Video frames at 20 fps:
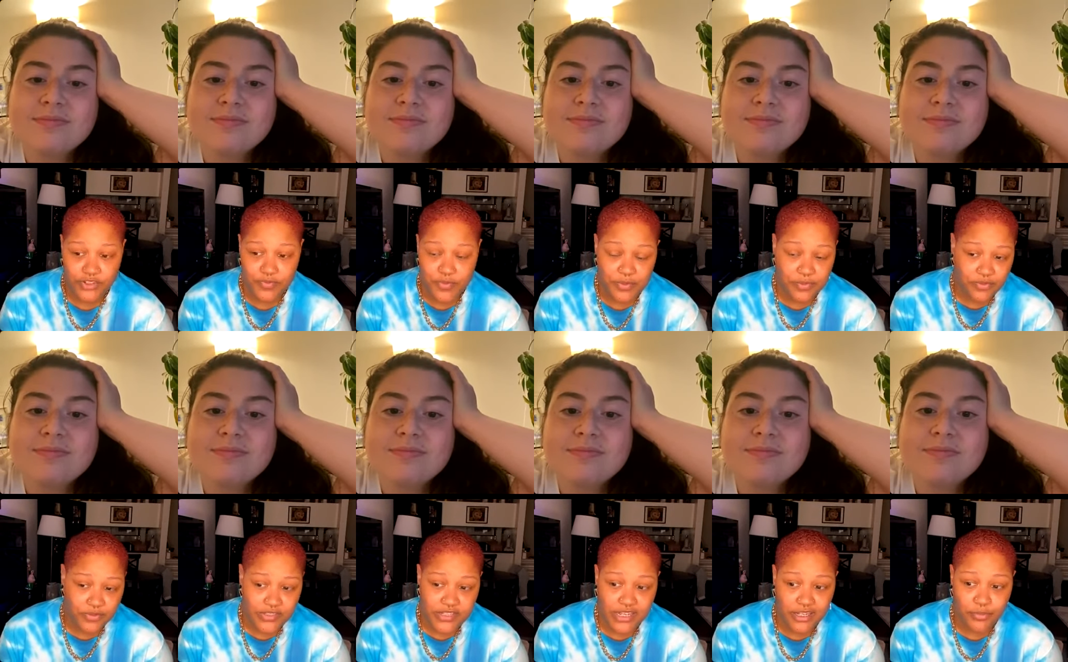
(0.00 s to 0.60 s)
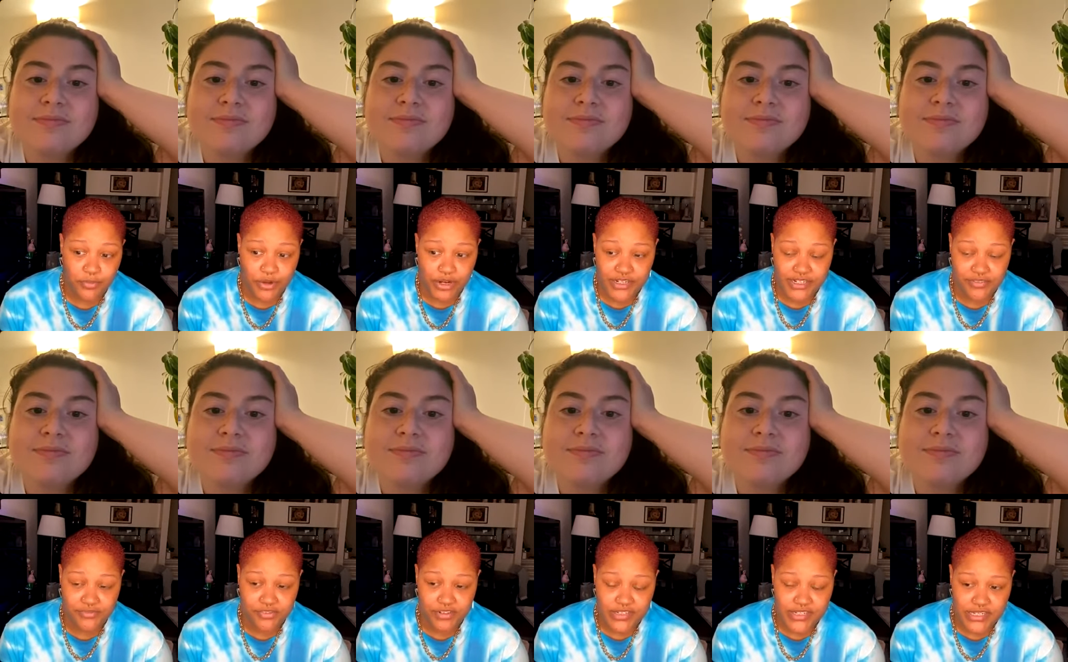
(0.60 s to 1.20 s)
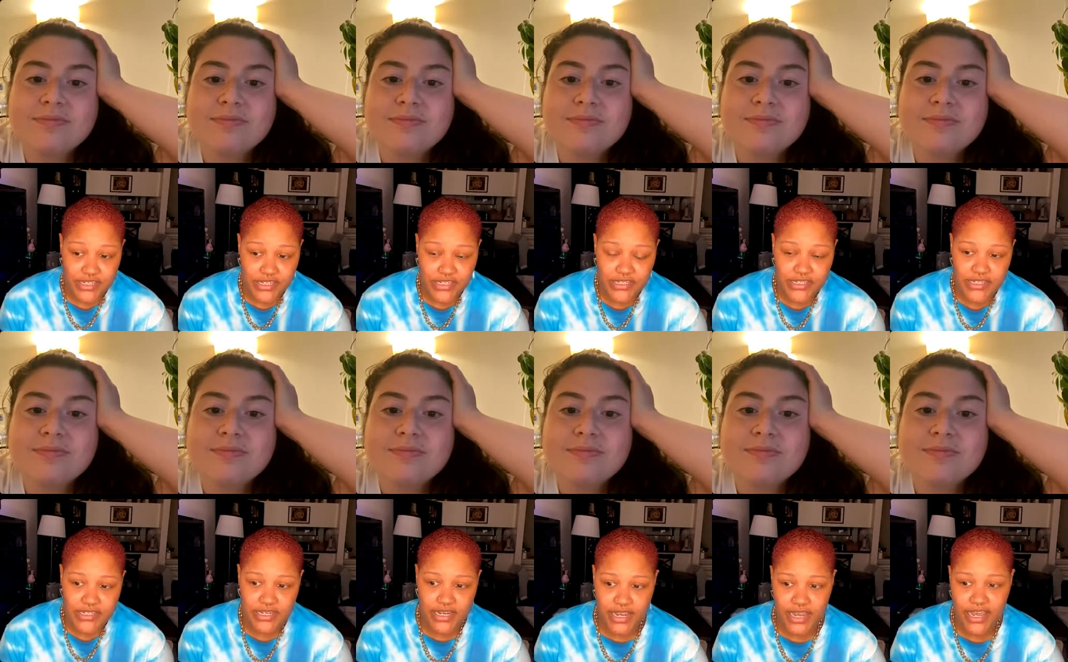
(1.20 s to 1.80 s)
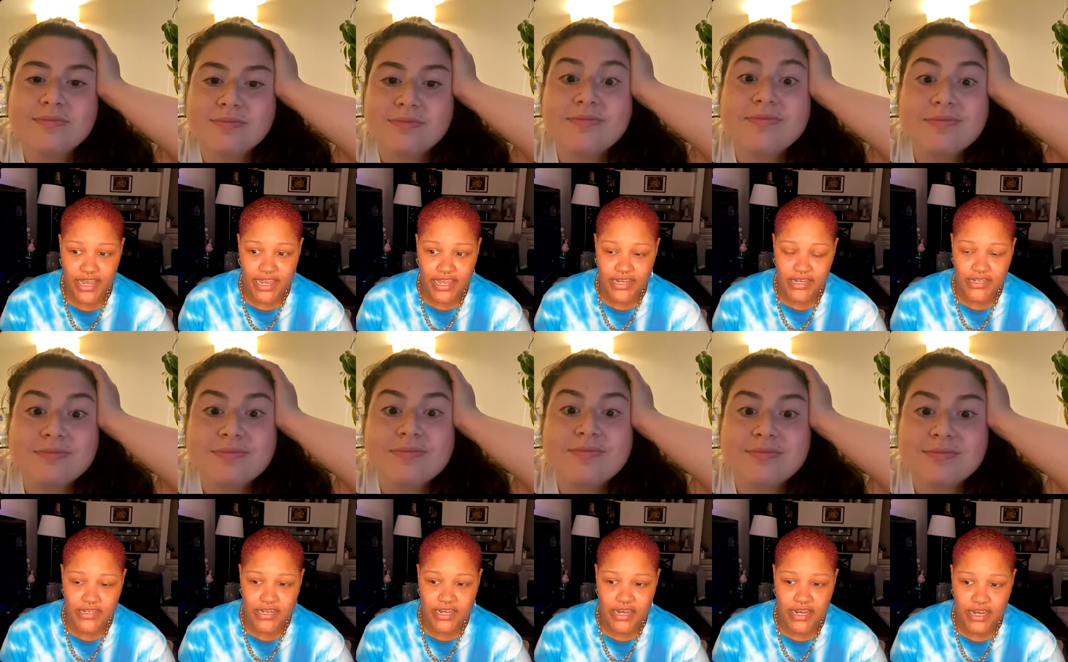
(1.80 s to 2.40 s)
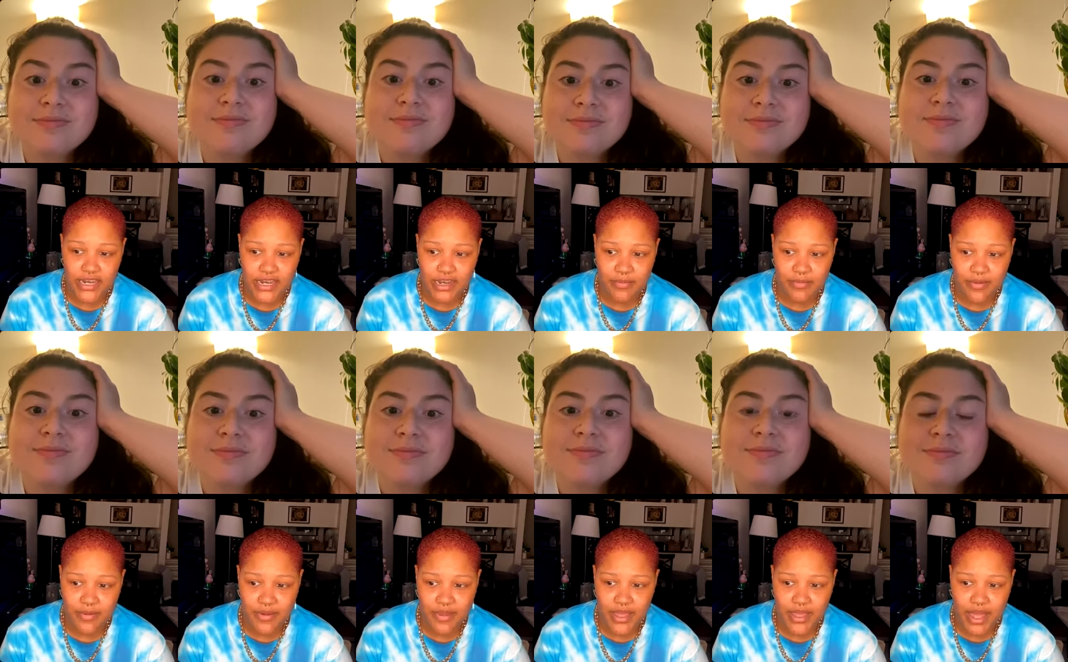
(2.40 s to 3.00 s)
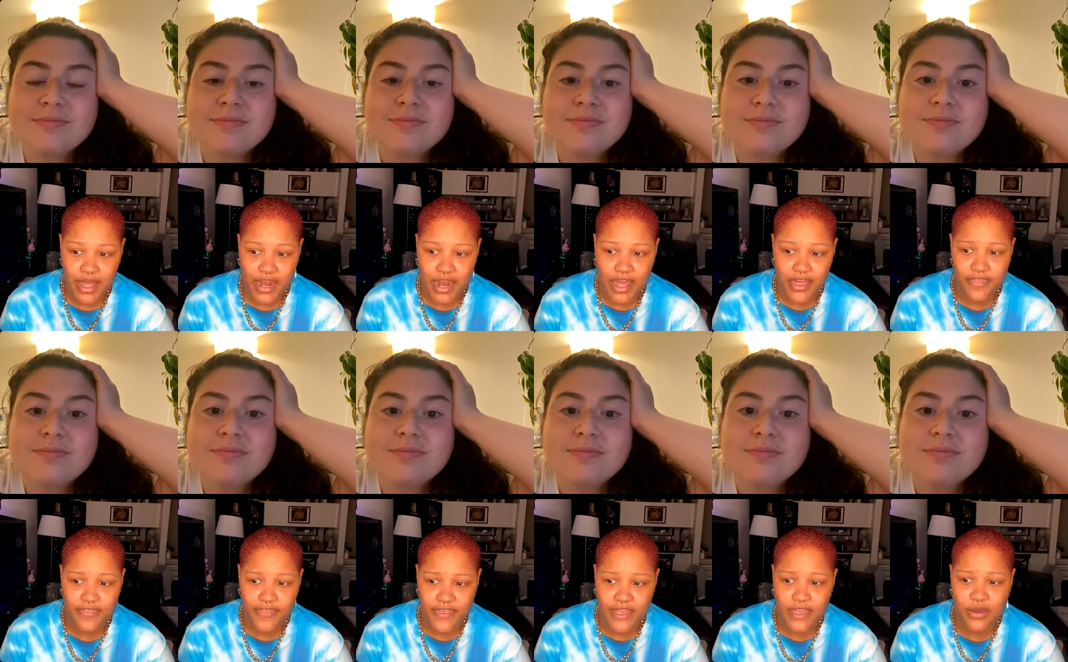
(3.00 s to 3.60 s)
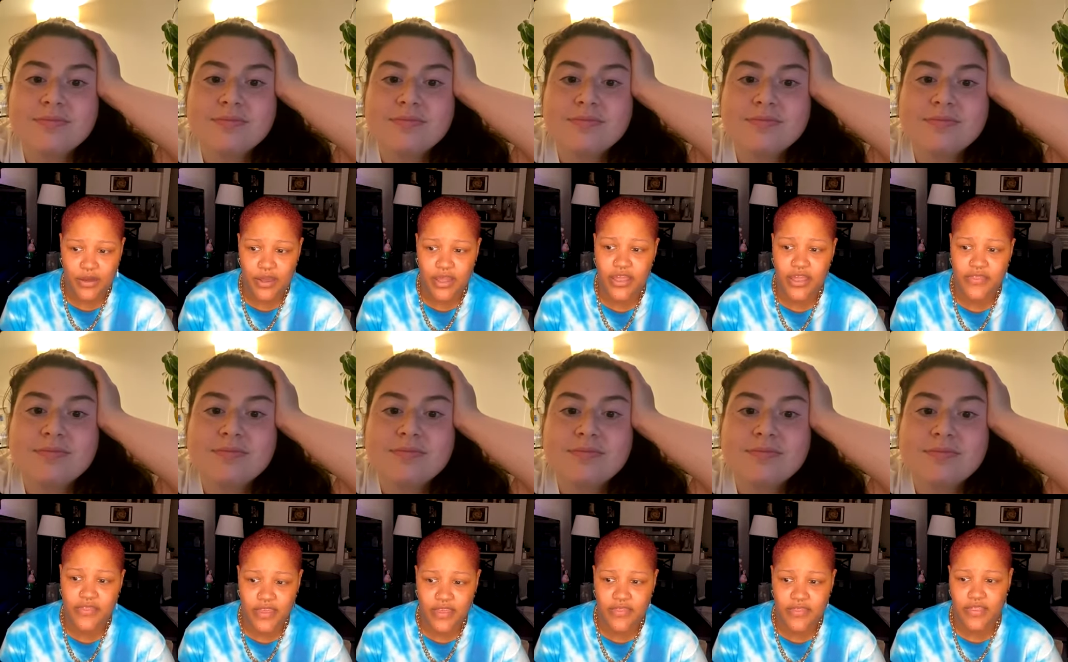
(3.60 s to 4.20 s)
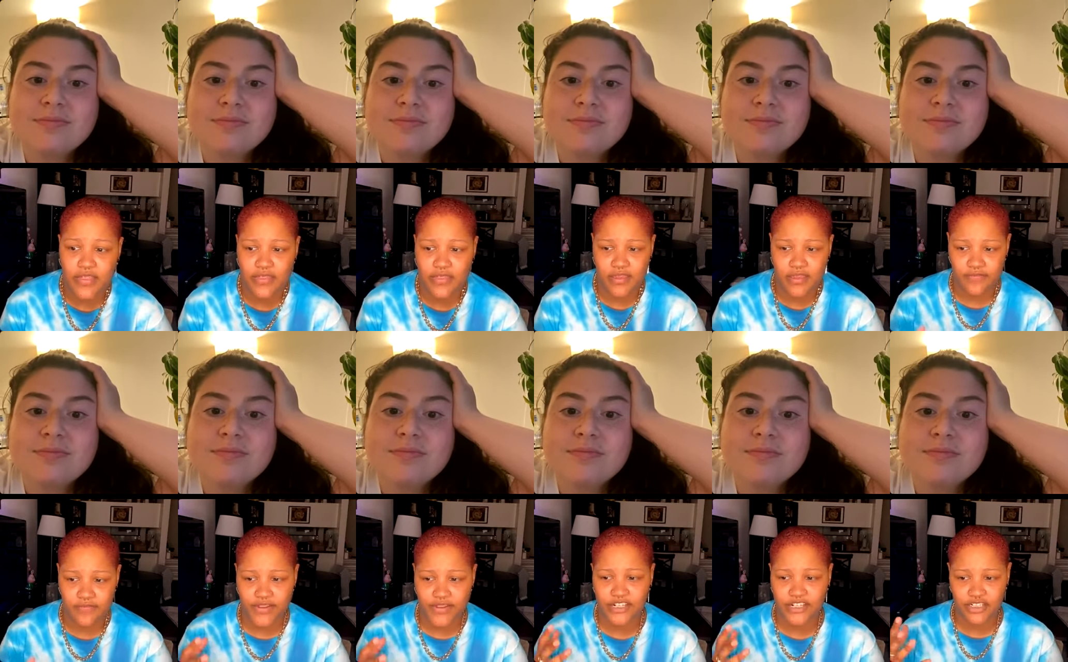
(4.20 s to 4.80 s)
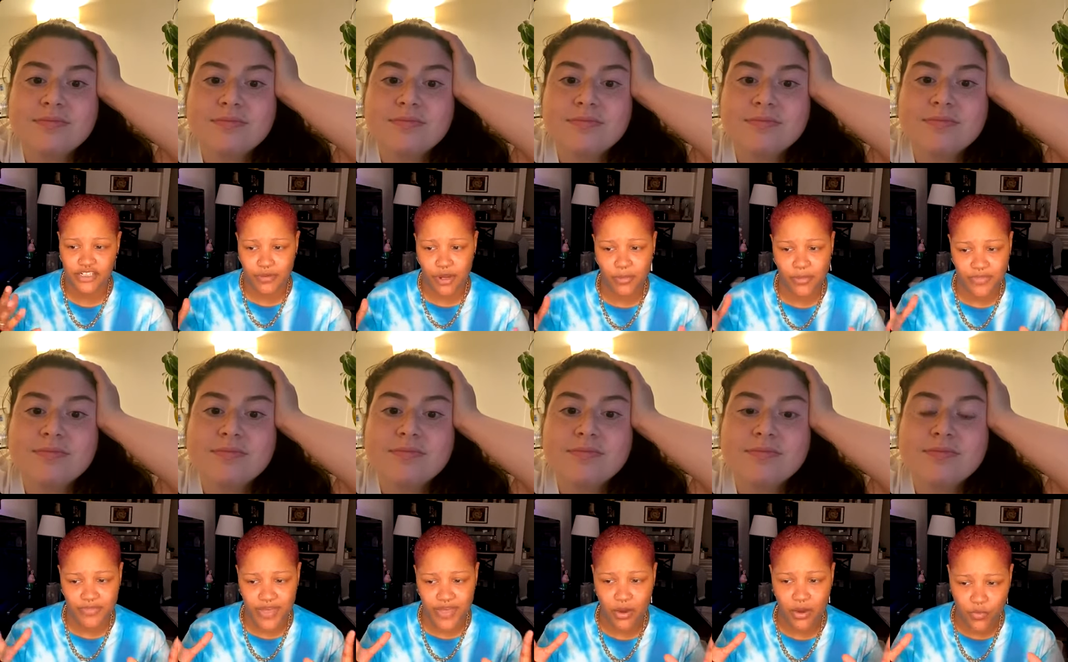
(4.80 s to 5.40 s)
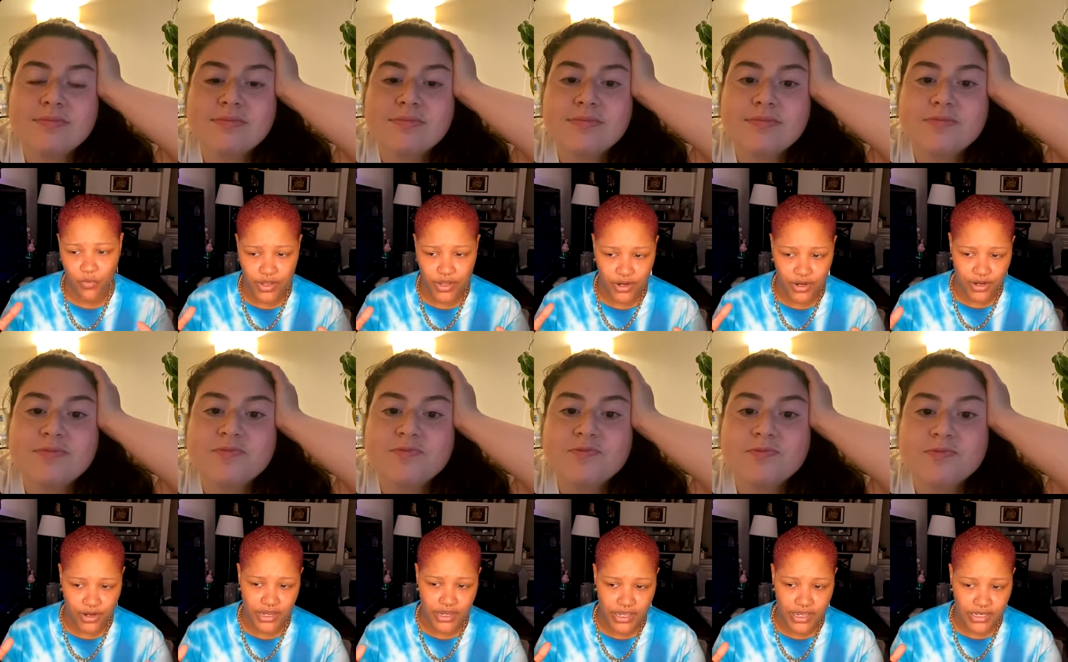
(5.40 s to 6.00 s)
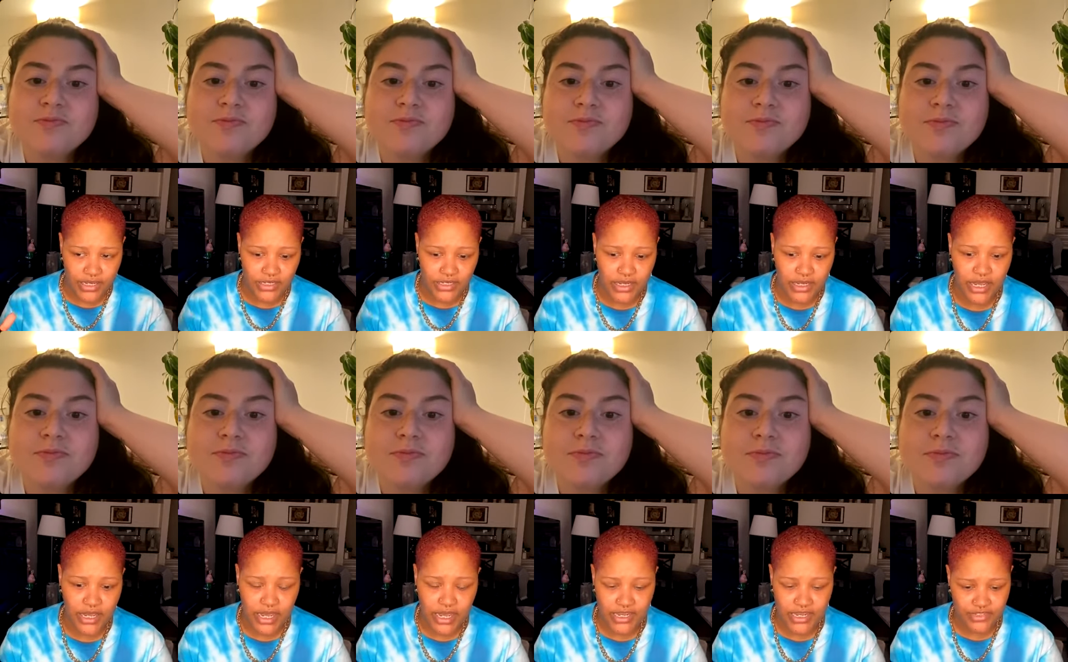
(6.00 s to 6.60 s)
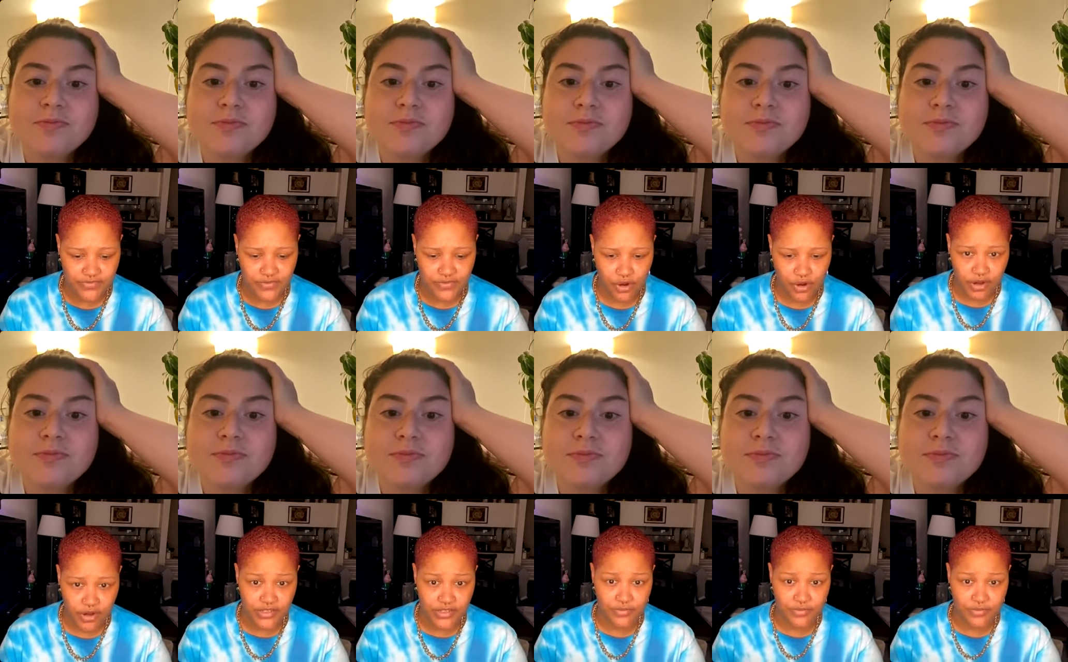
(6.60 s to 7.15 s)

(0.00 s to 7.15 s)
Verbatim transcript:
Speaker 1: people celebrate differences. And um, and I think in, in, in the inflection moment that we are in, as far as